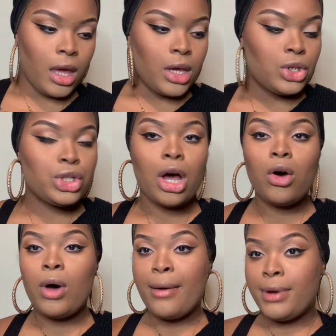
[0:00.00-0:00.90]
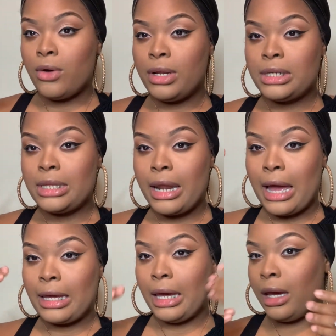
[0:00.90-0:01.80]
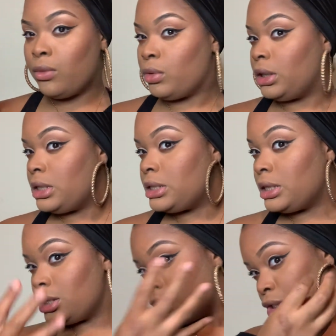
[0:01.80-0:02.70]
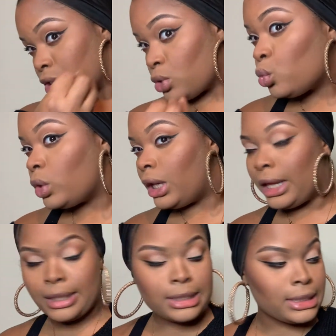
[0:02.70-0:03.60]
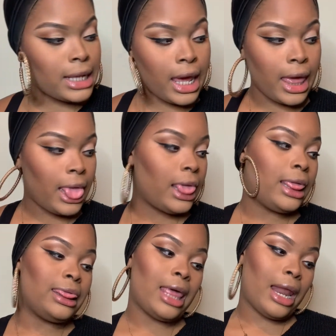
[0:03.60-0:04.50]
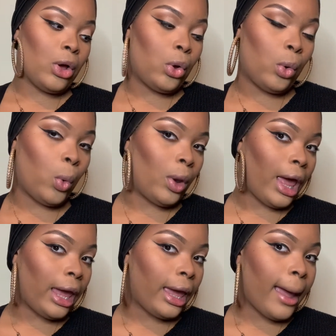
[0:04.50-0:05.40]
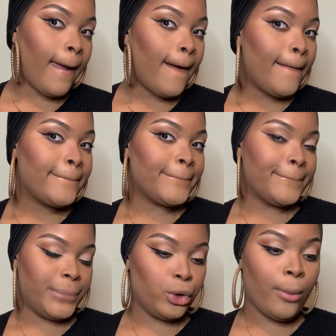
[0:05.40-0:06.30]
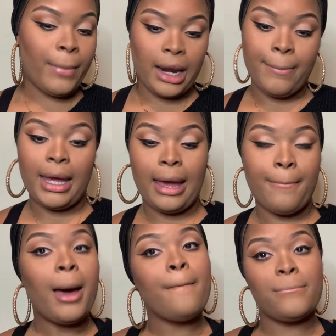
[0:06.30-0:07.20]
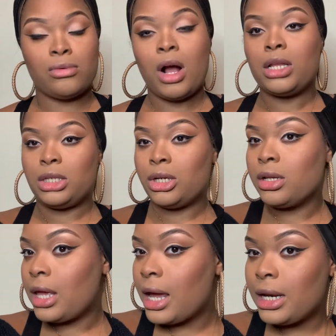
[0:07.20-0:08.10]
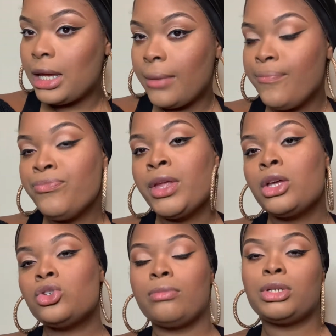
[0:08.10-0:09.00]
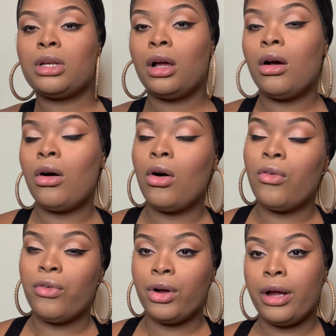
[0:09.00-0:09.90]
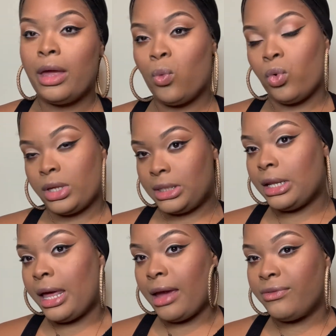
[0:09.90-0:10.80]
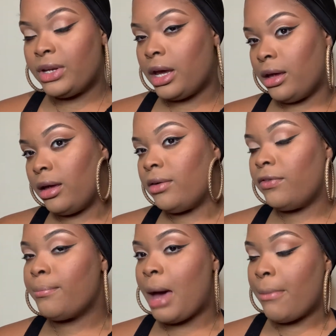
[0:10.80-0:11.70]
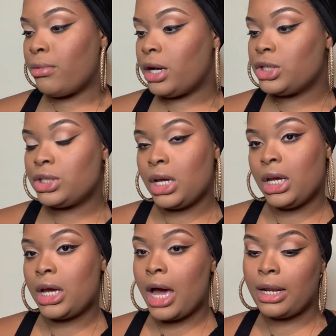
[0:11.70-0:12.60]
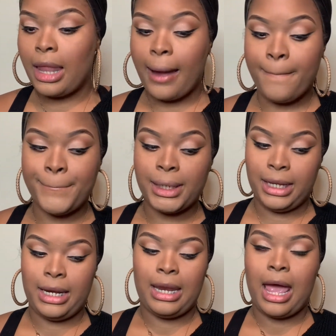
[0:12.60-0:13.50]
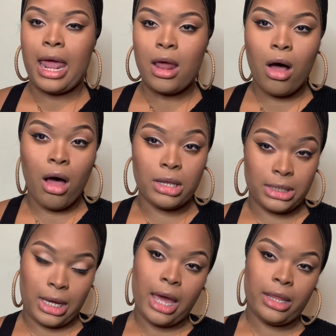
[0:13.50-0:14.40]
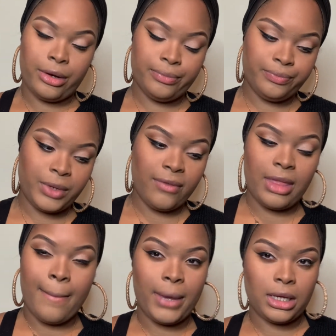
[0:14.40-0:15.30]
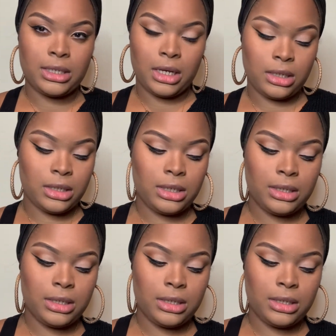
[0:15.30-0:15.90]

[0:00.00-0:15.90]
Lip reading: So I've noticed that I can't really see the chiseledness in that old like boom bada bam bronzer that I did. So I'm just gonna go over in what's left of my brush and kind of like blend that all together, if that makes sense.